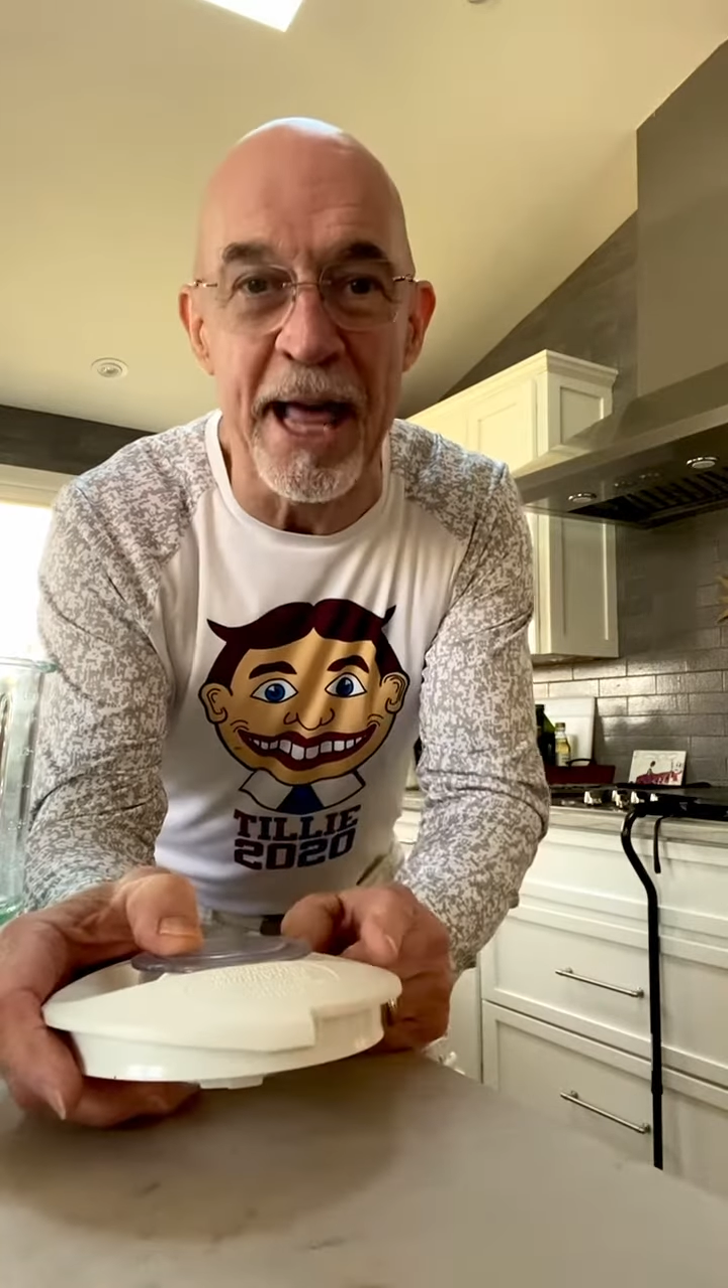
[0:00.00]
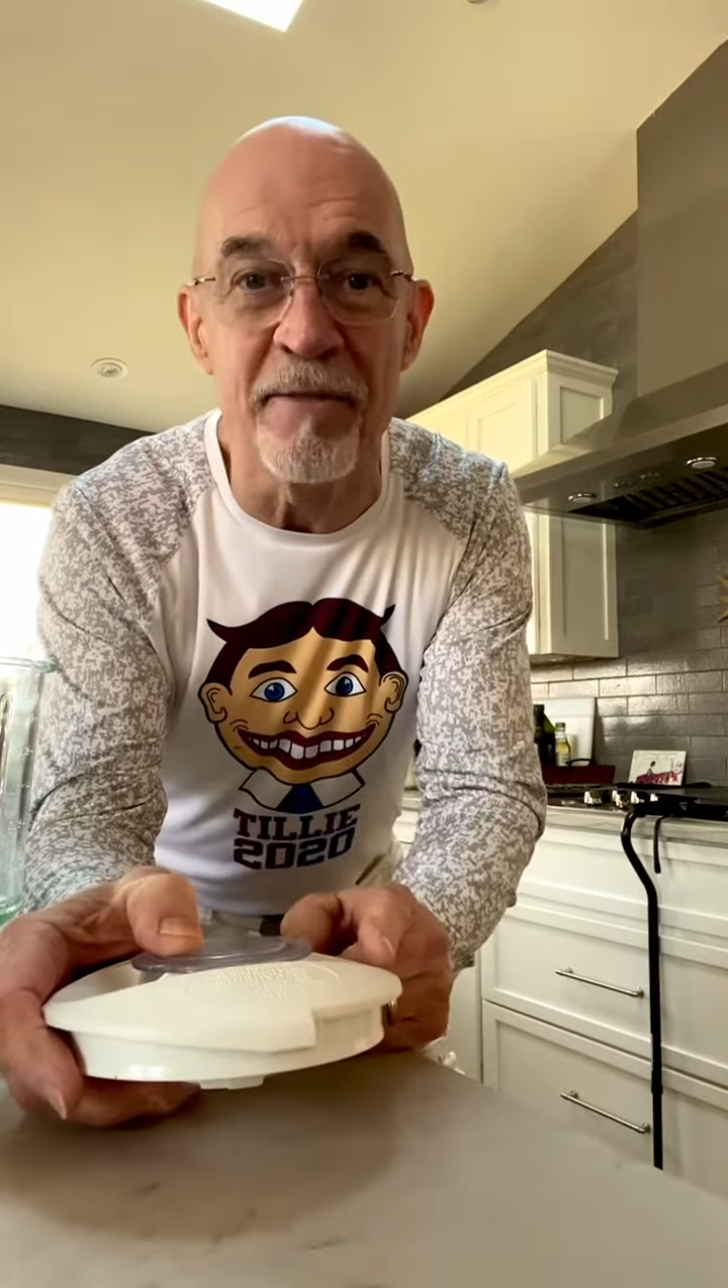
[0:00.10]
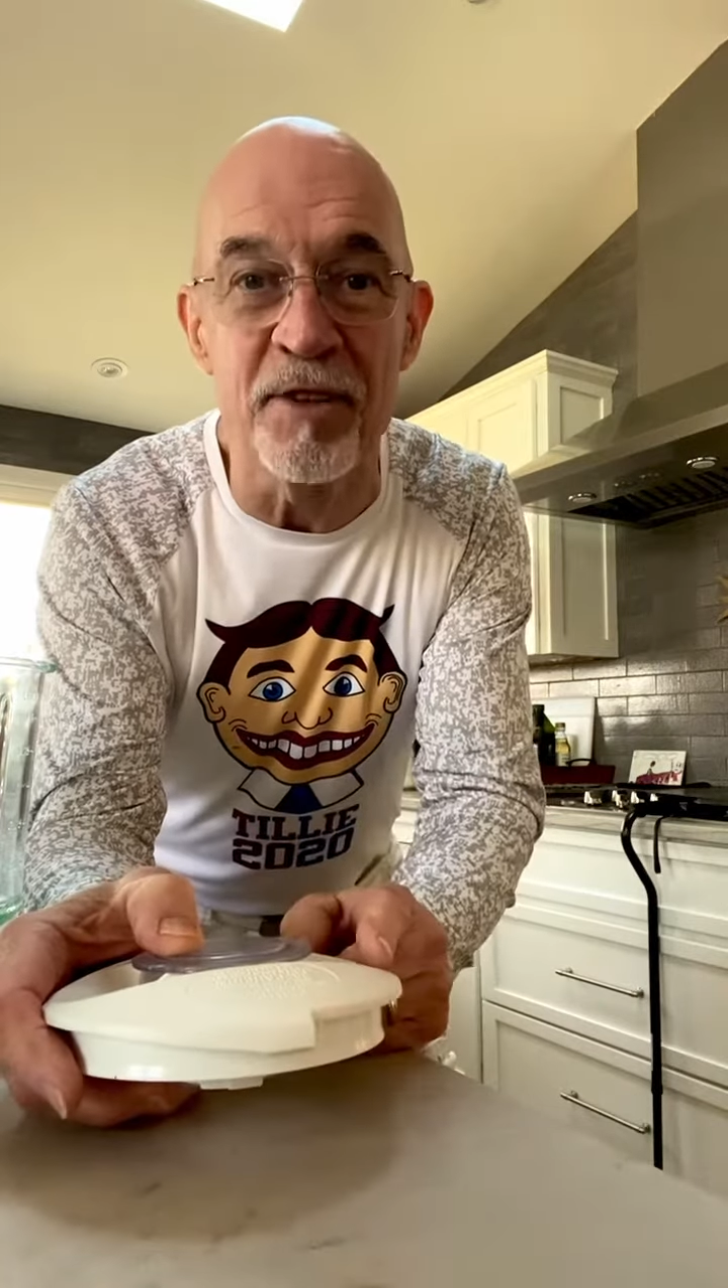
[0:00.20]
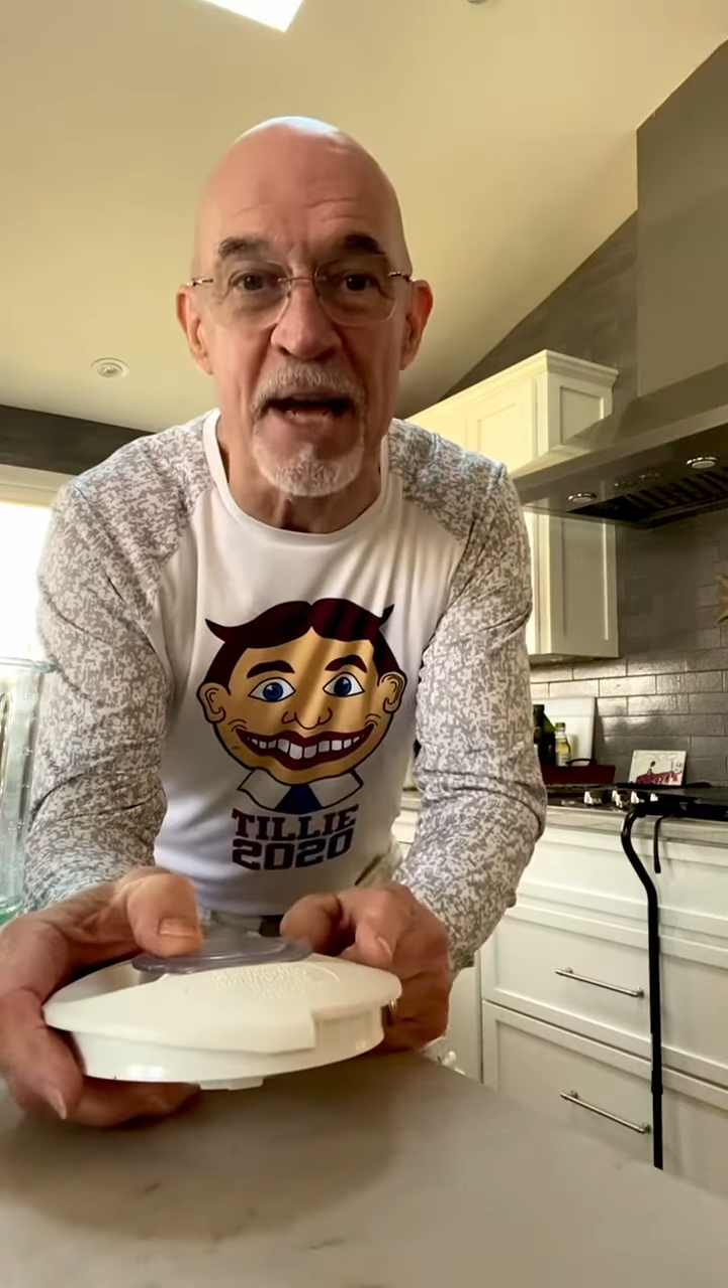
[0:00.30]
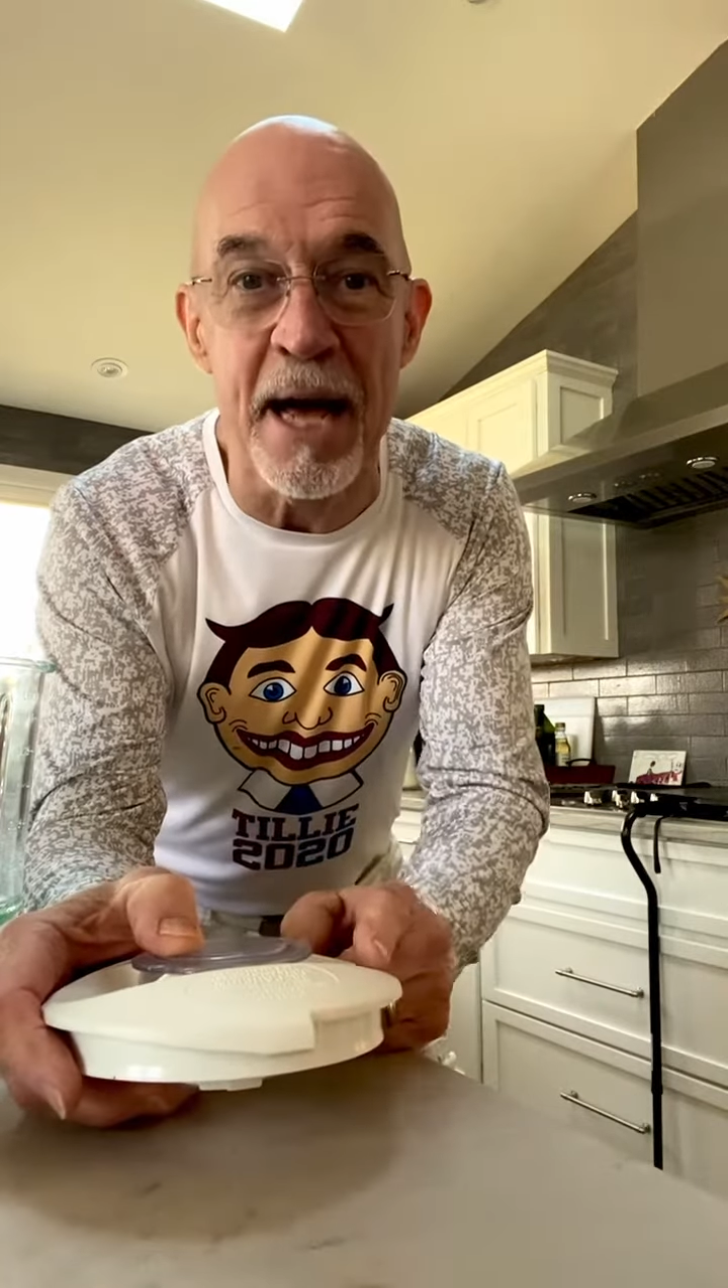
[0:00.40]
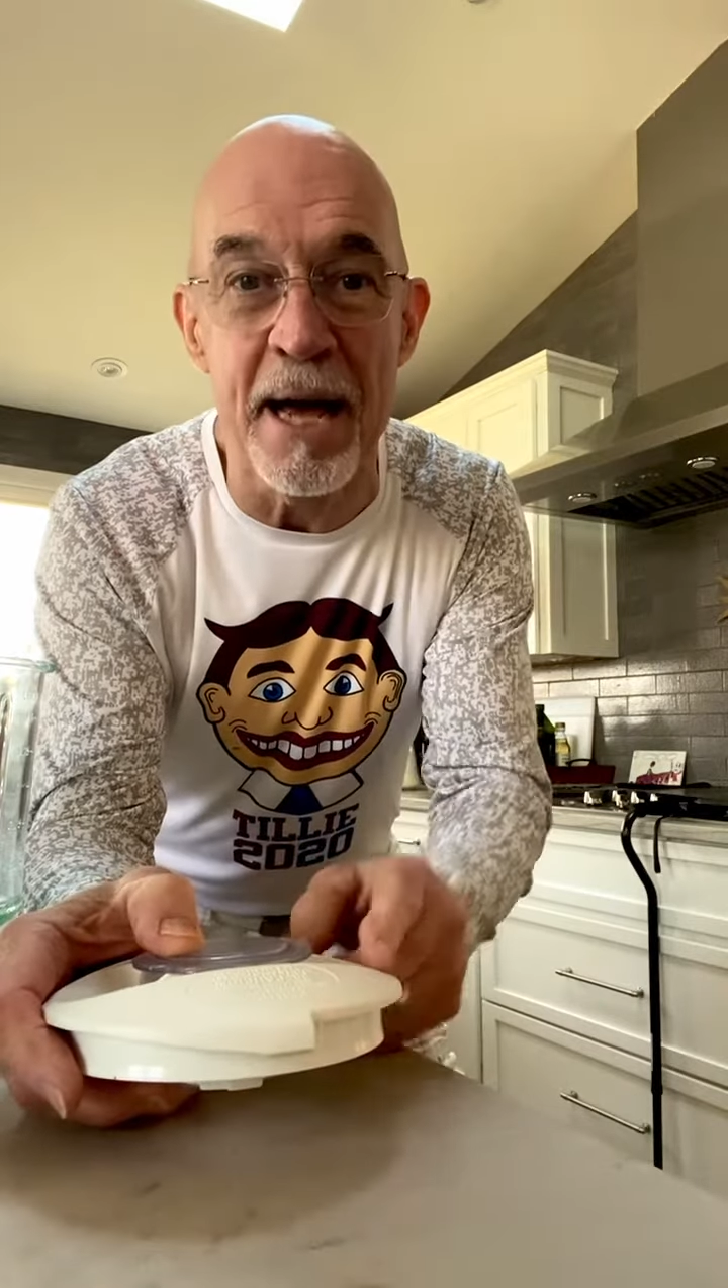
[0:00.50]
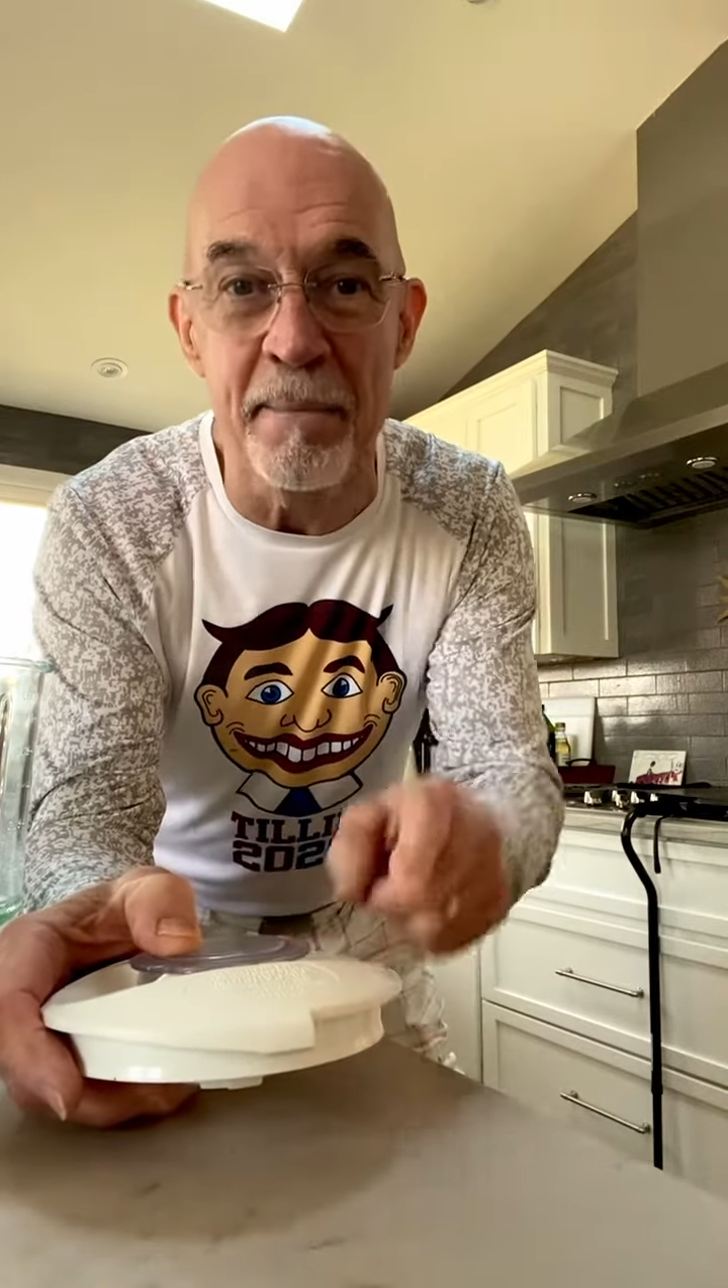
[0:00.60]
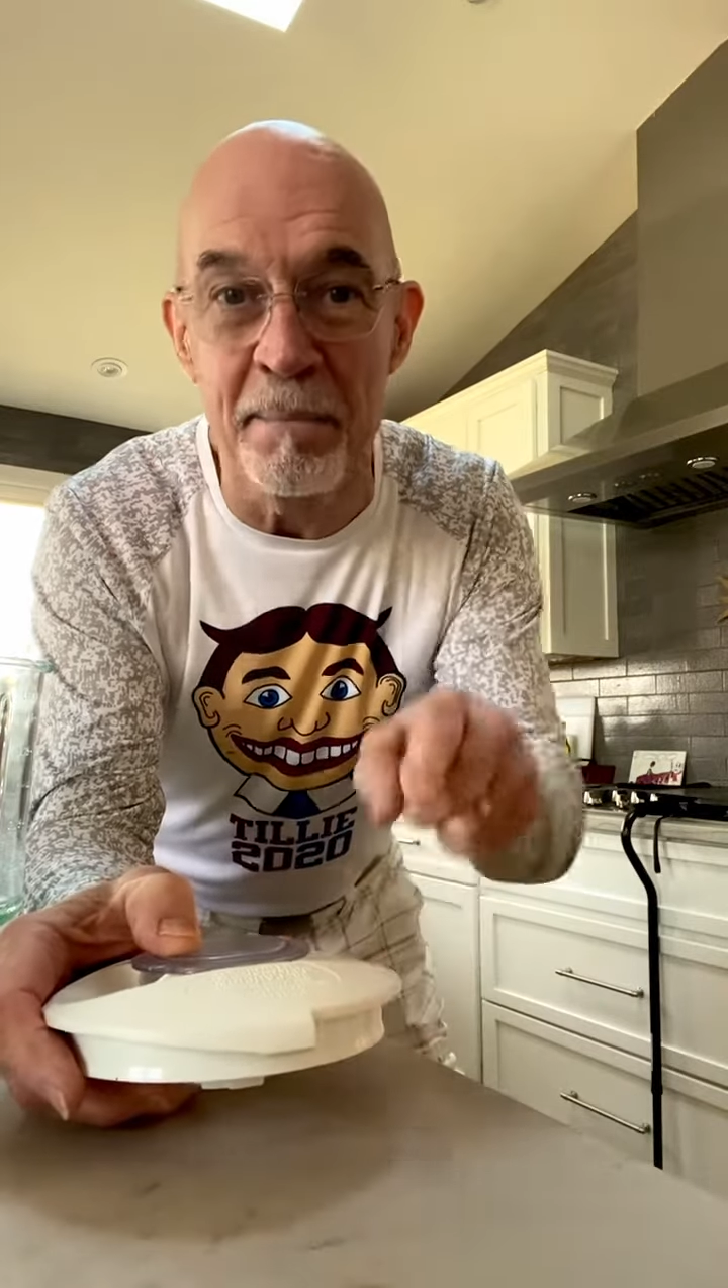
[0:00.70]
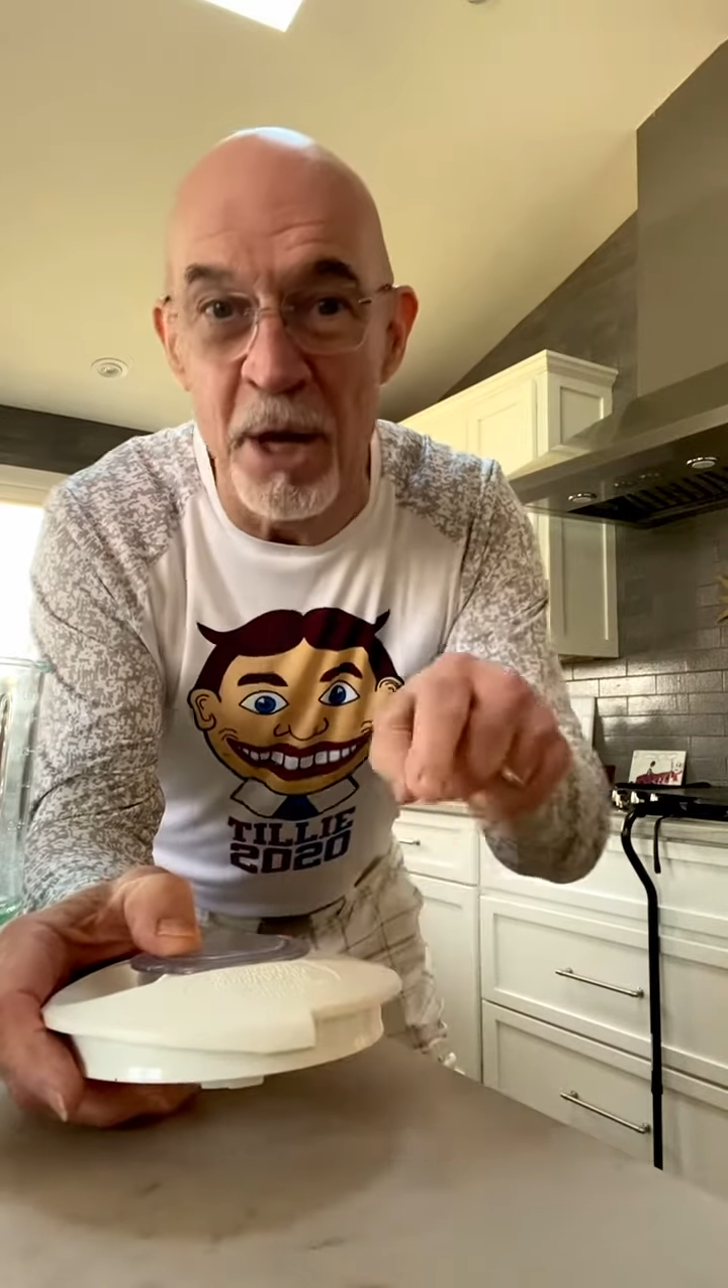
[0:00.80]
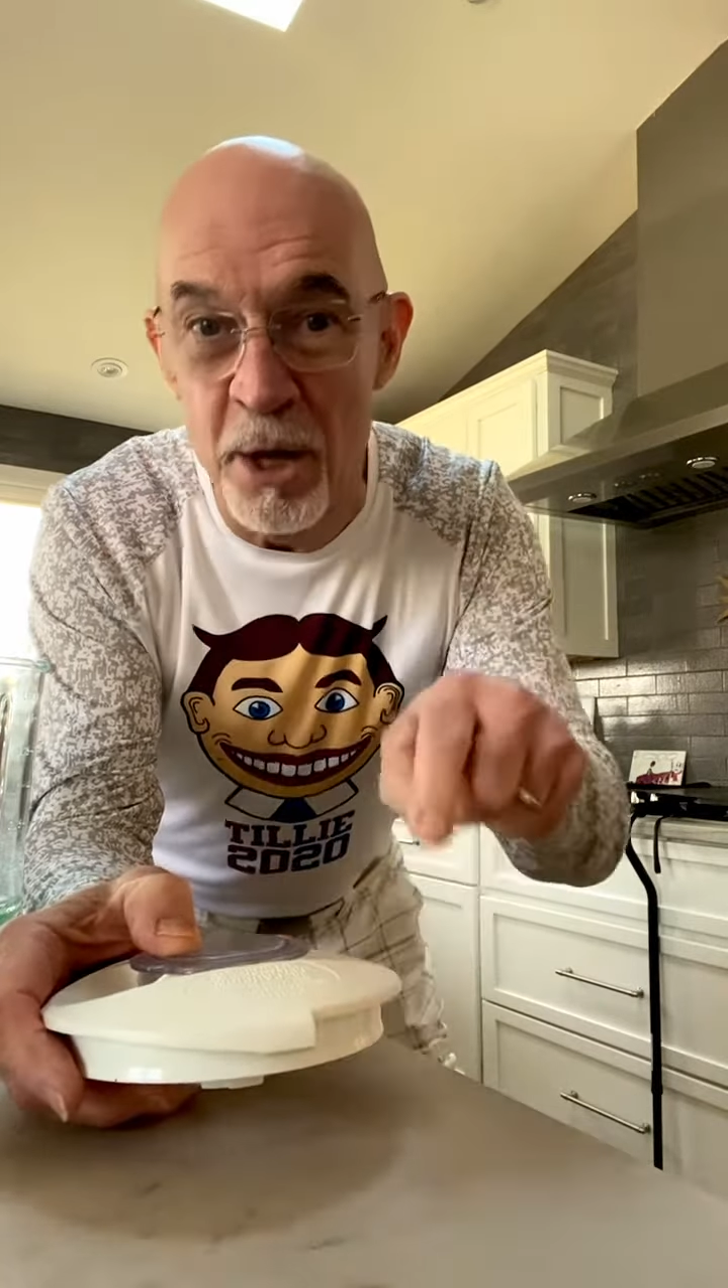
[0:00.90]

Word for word: of time,